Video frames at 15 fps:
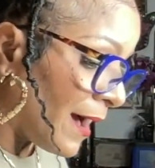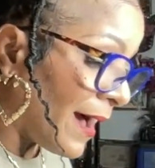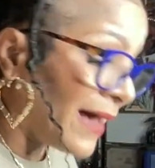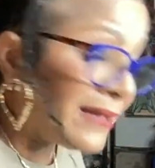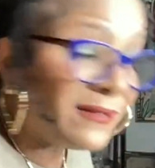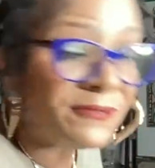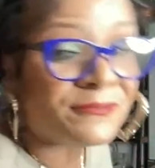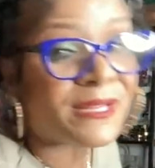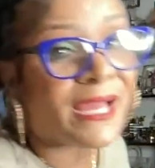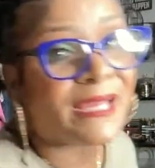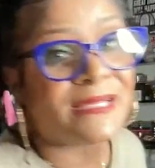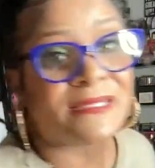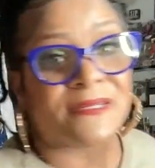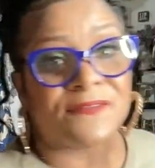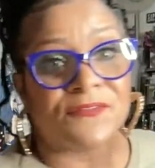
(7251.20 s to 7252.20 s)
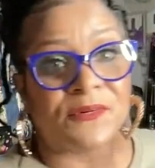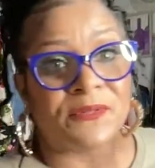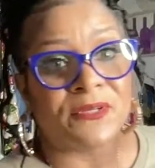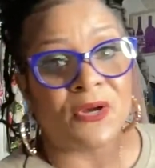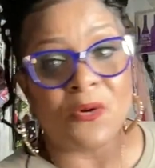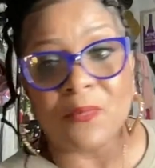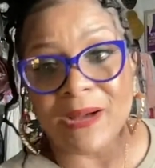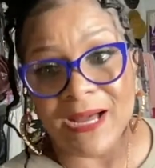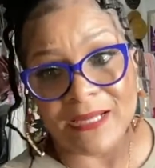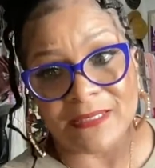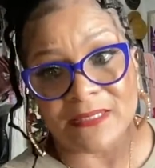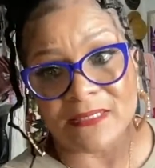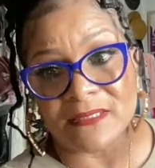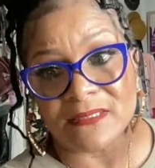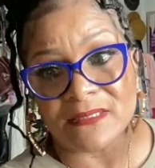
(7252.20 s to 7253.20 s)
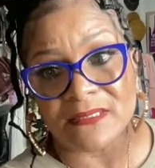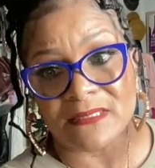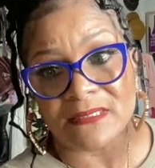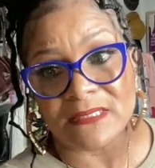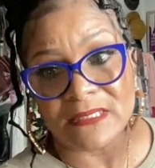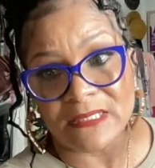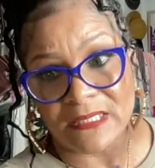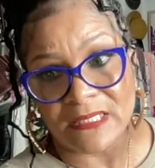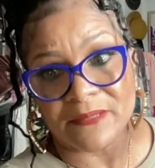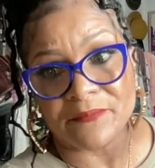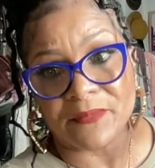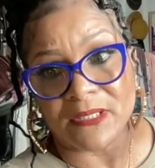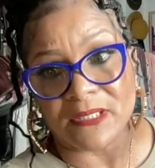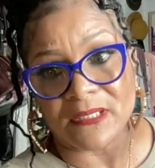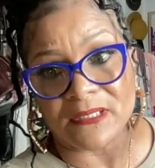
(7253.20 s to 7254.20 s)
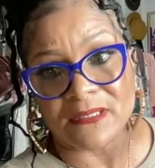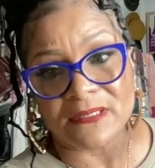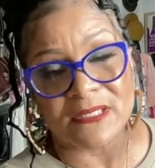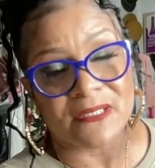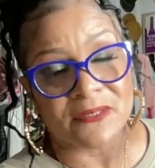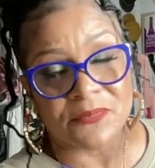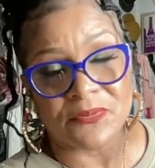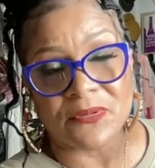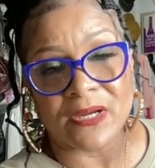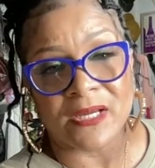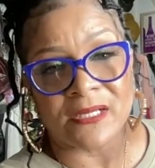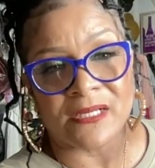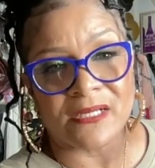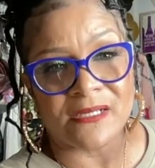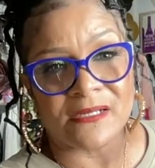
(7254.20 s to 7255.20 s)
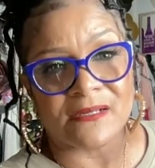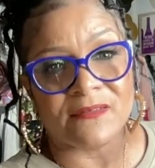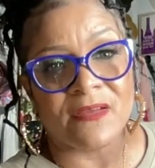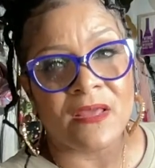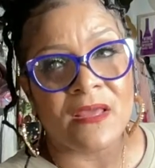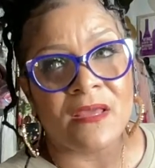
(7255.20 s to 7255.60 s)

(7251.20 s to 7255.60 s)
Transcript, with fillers: I don't like for nobody to get me to the point of